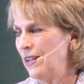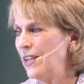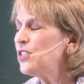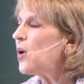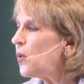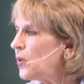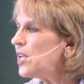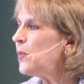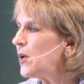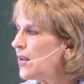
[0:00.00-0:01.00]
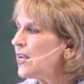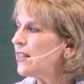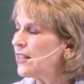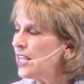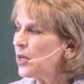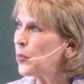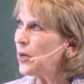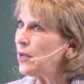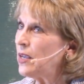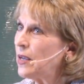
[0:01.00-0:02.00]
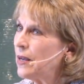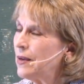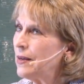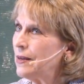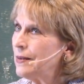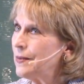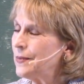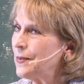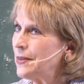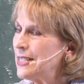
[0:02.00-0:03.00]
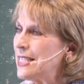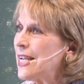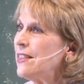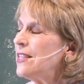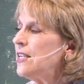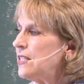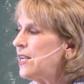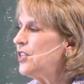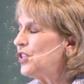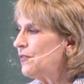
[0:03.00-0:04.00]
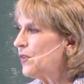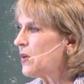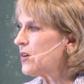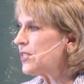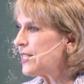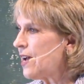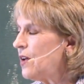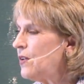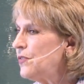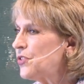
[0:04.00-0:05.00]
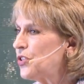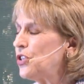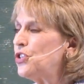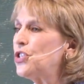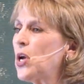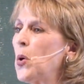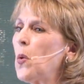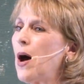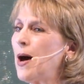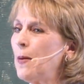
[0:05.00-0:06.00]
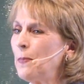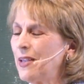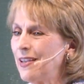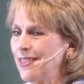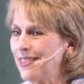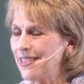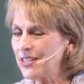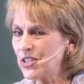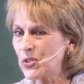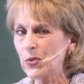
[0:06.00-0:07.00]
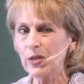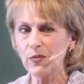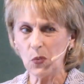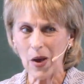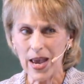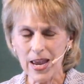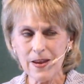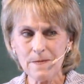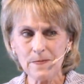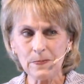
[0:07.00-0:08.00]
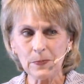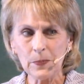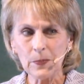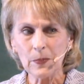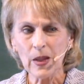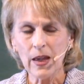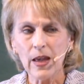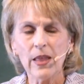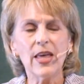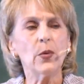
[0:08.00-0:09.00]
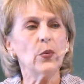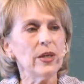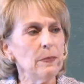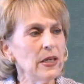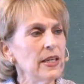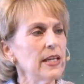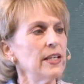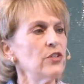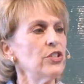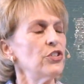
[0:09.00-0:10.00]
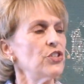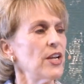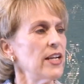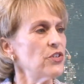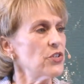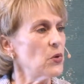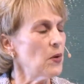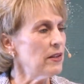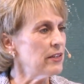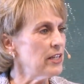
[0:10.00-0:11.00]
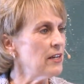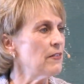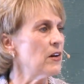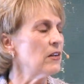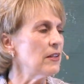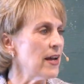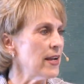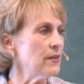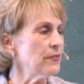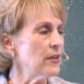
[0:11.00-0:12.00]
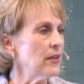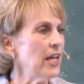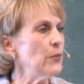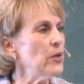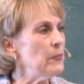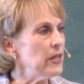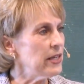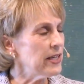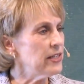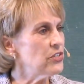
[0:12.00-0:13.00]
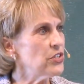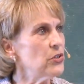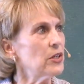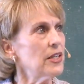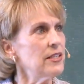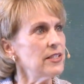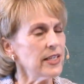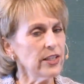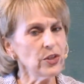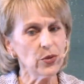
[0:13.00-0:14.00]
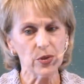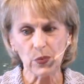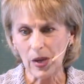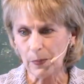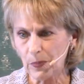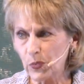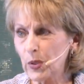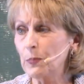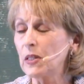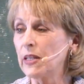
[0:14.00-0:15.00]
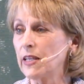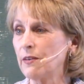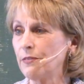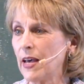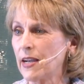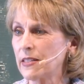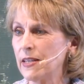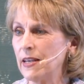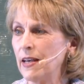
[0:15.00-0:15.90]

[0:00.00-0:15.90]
It's only when I think we set the intention for ourselves to show up in this sort of way that we begin to change the quality of our life, and we begin to continue the rippling effect